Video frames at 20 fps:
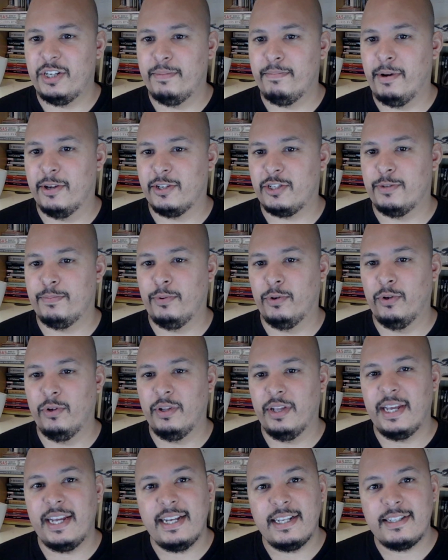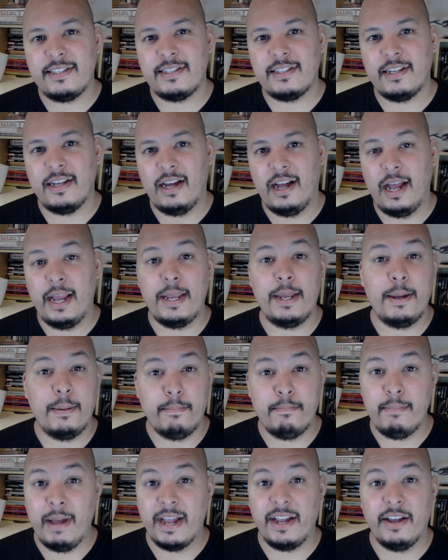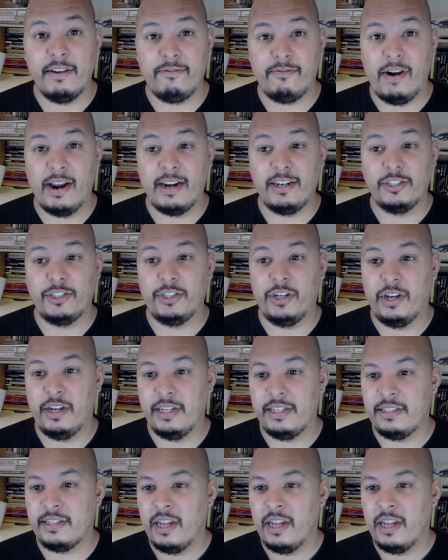Impossible is a mega franchise,